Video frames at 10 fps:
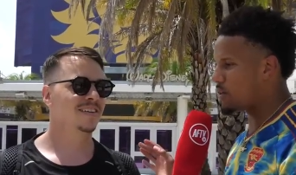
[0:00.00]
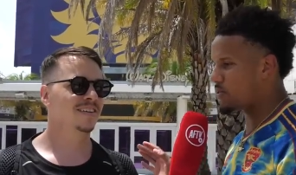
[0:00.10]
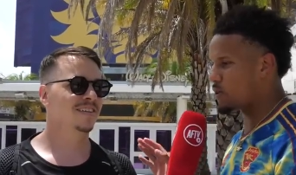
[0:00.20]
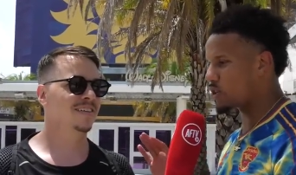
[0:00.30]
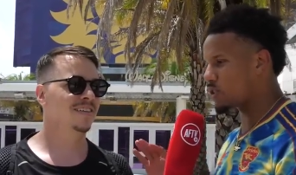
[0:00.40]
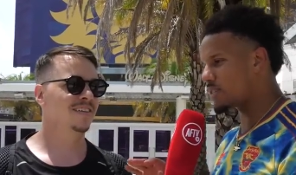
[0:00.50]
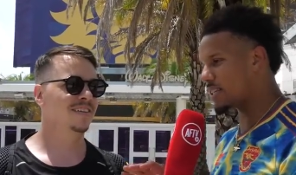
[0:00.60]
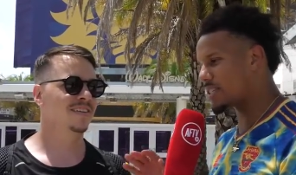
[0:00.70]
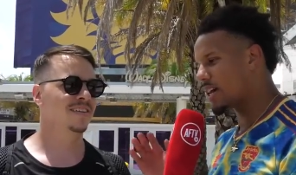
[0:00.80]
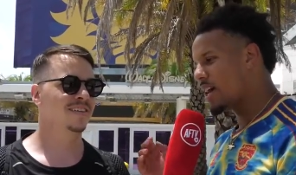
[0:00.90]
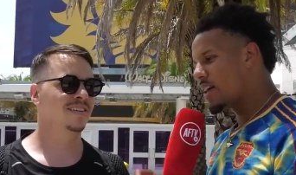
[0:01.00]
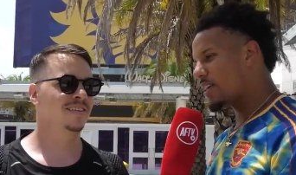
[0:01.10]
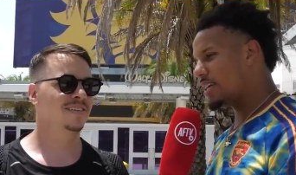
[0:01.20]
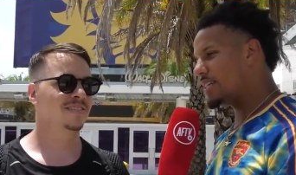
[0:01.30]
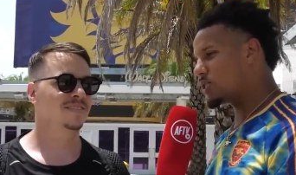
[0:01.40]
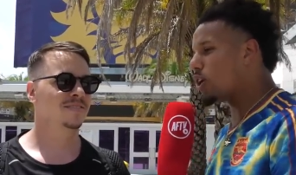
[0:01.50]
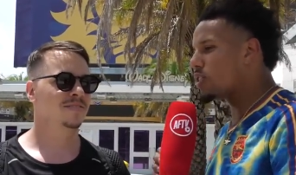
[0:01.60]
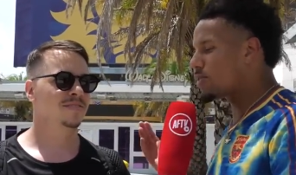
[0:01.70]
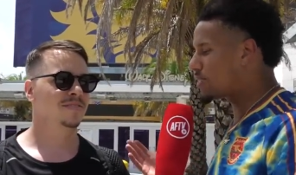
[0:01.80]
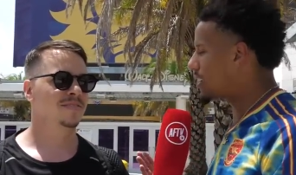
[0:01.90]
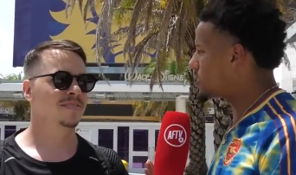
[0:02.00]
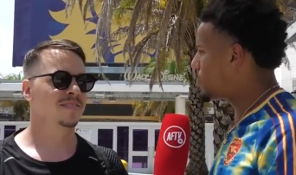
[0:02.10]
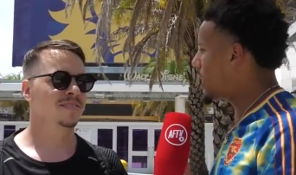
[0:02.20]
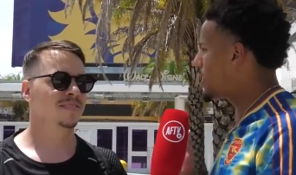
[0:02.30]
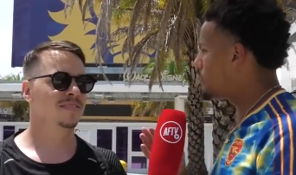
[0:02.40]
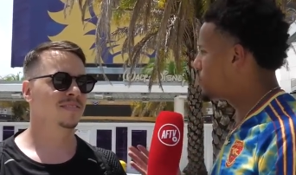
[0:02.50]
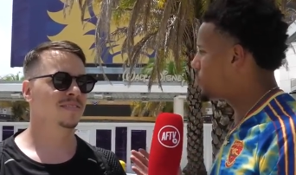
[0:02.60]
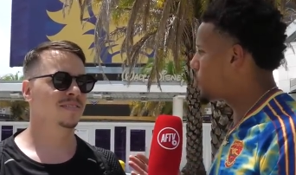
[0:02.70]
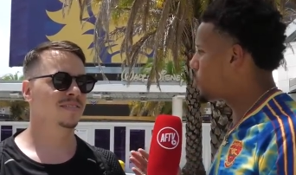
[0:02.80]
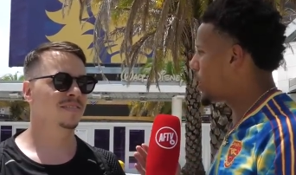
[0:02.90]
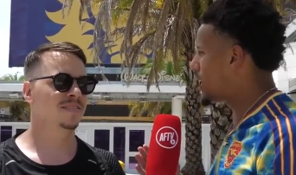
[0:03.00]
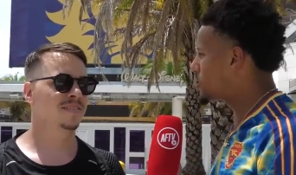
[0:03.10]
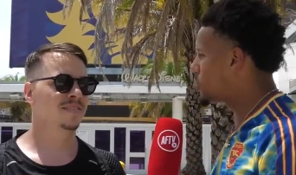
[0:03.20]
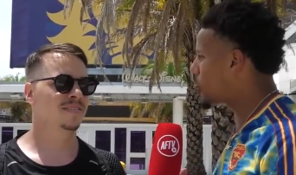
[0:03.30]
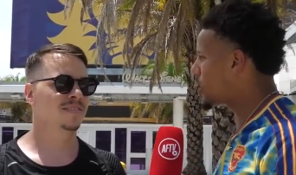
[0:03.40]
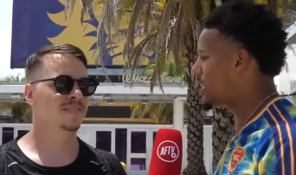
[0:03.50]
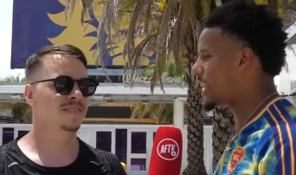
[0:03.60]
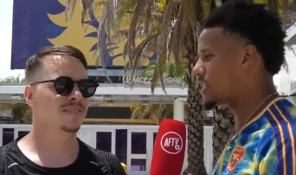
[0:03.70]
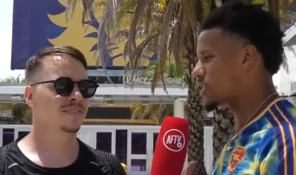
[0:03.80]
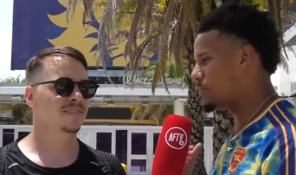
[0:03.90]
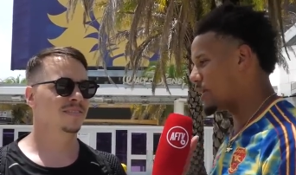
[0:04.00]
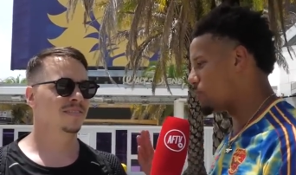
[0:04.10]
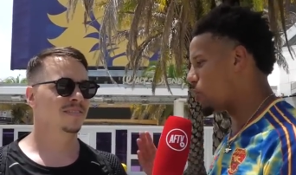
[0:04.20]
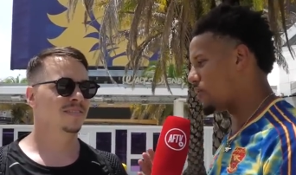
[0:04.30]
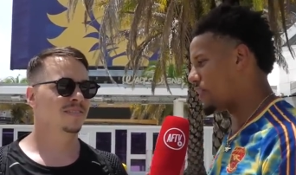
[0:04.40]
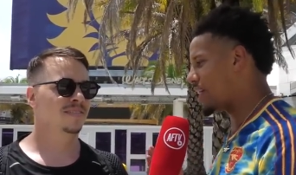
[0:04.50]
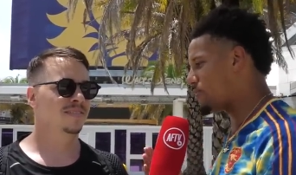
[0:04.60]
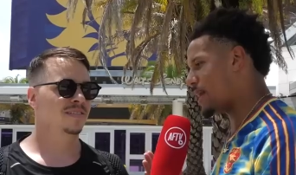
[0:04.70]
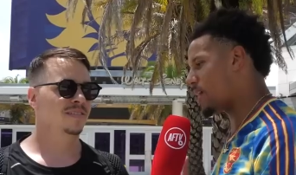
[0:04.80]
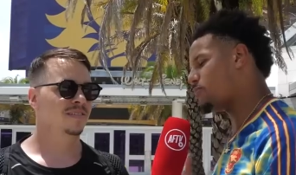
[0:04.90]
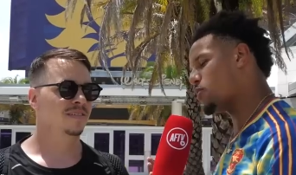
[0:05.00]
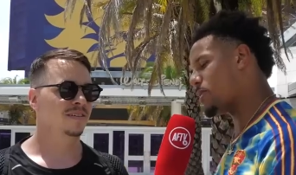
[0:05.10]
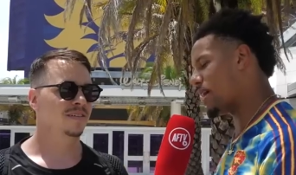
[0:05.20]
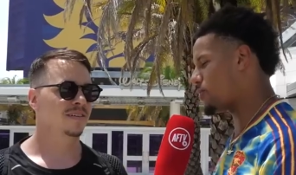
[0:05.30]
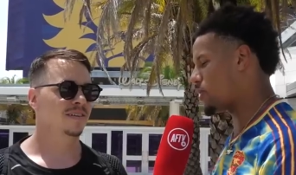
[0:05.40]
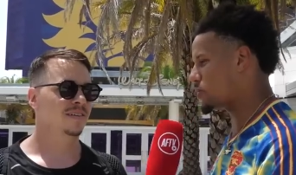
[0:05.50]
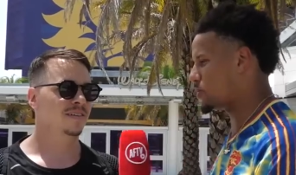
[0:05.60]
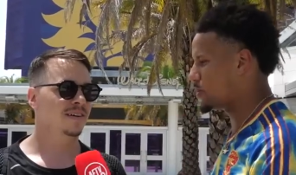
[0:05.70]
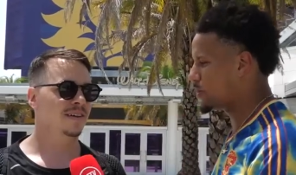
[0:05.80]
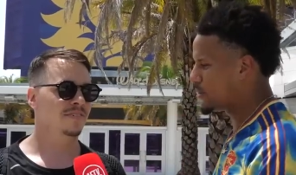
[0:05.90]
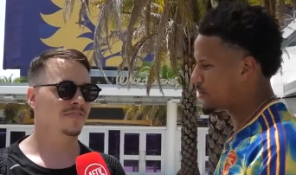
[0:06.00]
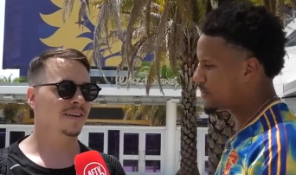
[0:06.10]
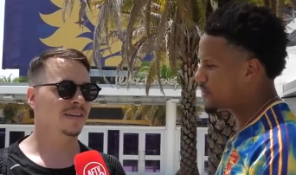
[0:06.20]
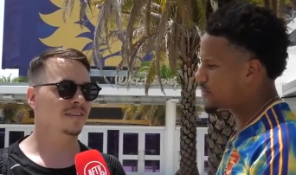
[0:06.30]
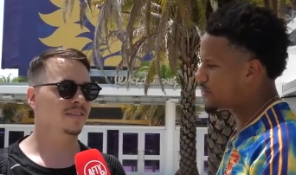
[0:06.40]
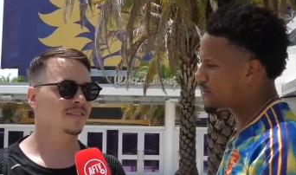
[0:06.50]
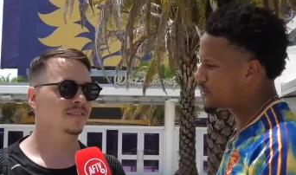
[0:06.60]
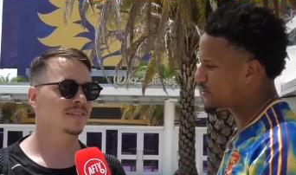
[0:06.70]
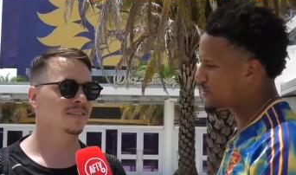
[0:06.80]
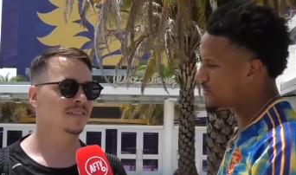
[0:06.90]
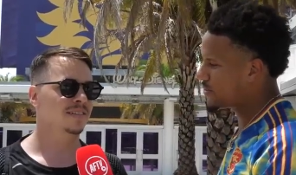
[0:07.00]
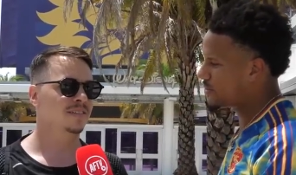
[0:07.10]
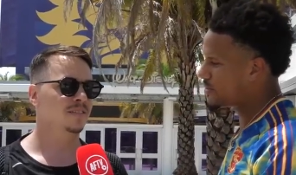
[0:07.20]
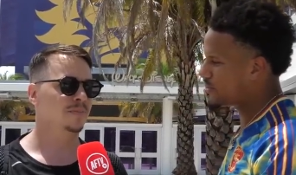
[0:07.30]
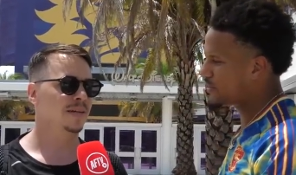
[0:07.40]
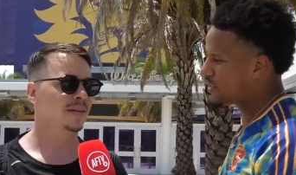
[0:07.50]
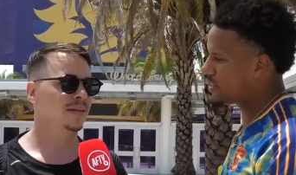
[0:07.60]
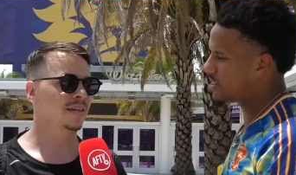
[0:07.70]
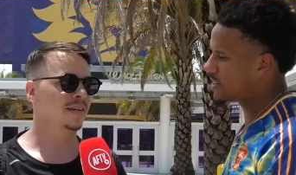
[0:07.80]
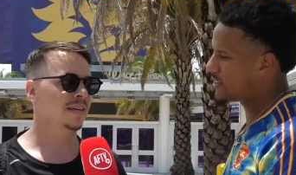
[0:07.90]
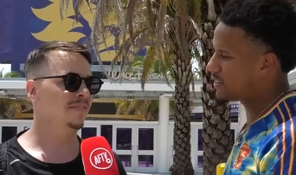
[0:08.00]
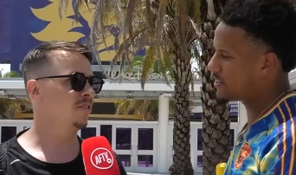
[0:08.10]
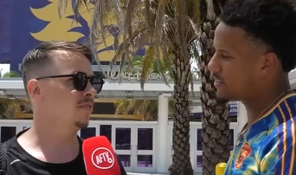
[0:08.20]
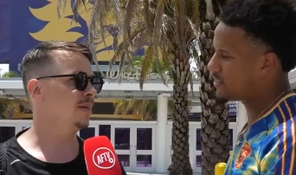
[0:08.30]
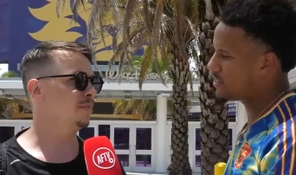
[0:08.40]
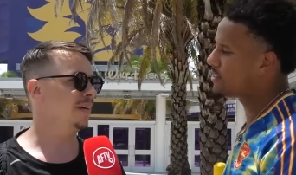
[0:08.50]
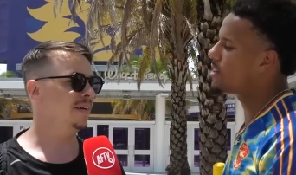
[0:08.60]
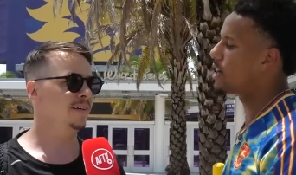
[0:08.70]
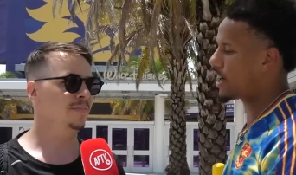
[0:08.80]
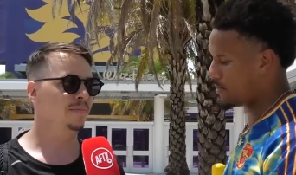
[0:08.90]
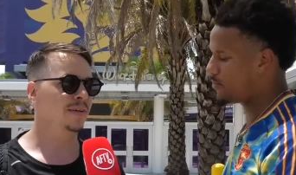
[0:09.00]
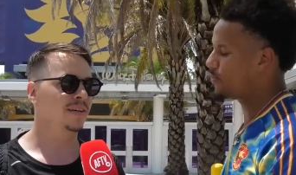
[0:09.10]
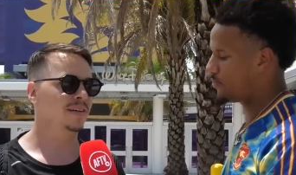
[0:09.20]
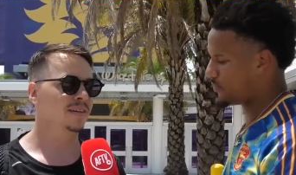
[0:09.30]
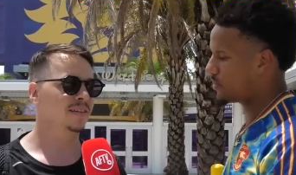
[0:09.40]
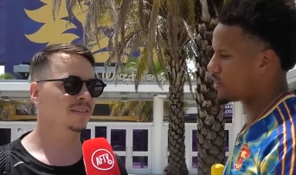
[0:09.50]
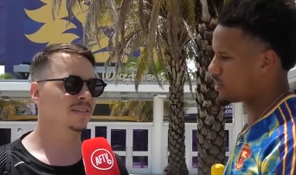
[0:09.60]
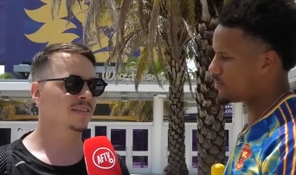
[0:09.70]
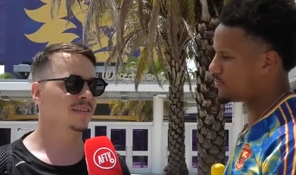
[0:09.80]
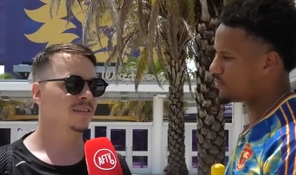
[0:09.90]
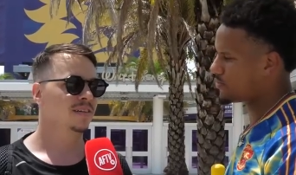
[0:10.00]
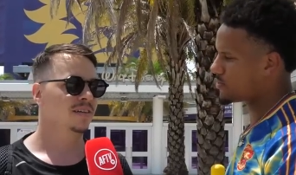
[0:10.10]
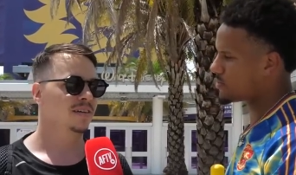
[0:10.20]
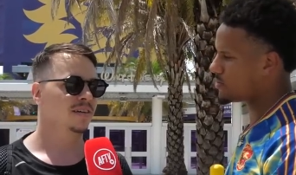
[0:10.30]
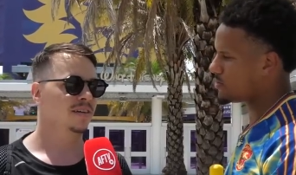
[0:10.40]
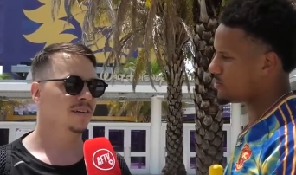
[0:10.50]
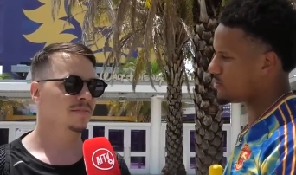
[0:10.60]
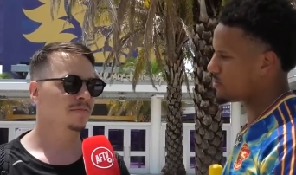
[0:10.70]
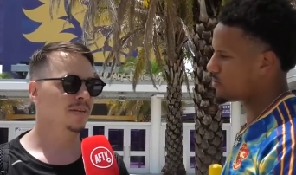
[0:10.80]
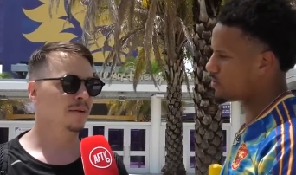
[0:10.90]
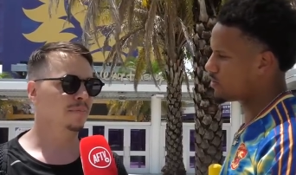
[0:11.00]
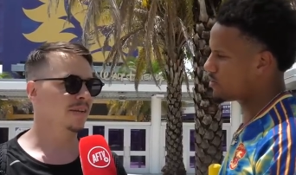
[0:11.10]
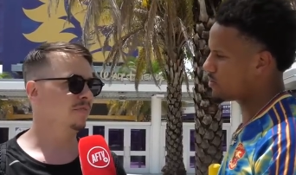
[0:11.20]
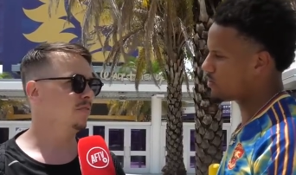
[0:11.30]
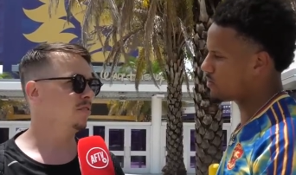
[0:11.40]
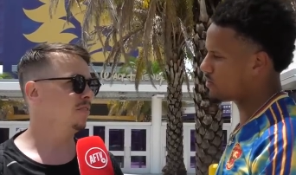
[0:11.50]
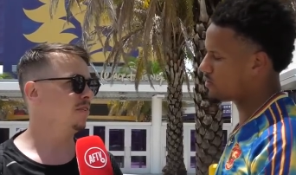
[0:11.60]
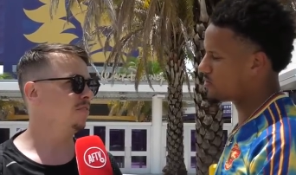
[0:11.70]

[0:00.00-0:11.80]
Speaker 1: the midfield? Because obviously, there's they, he's got enough talent to play in that midfield, but it's looking like he's going to be more of a left back, full back for Arsenal.
Speaker 2: I think at Arsenal he should be a uh, left or right back okay. because. Um, when they play in 4 3